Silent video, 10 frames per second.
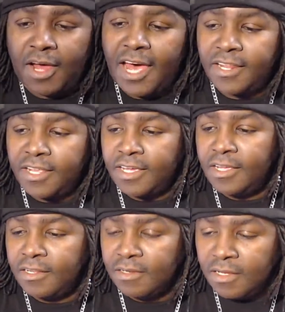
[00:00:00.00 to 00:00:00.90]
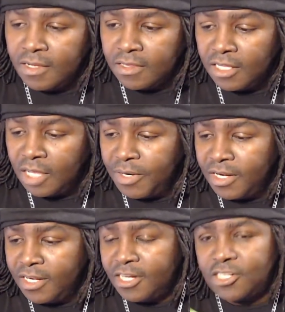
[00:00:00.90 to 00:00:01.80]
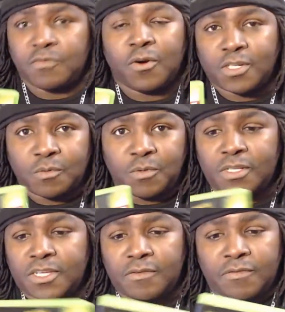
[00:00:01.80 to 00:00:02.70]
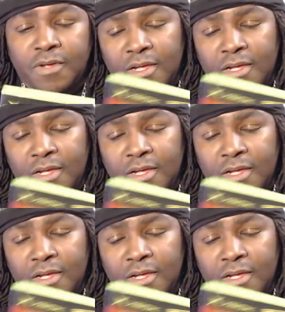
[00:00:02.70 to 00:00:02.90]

I had to get the limited edition version once I